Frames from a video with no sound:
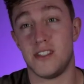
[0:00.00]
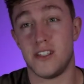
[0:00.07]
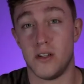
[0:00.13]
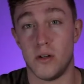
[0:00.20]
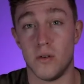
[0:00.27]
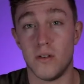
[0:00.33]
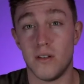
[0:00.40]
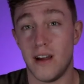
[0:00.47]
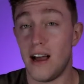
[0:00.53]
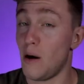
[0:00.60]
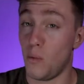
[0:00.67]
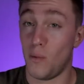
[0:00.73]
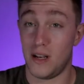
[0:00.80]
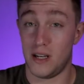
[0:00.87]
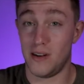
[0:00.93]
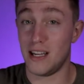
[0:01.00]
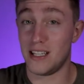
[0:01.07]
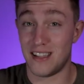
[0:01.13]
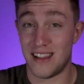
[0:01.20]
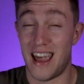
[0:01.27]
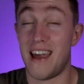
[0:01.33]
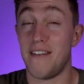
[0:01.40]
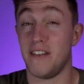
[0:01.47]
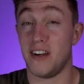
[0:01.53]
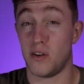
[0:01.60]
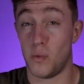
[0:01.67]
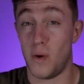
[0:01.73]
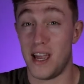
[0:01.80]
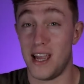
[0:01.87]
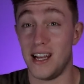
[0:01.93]
2 when you get to the
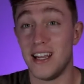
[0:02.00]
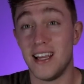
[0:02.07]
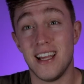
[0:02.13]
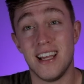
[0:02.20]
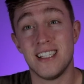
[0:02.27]
heavier weight.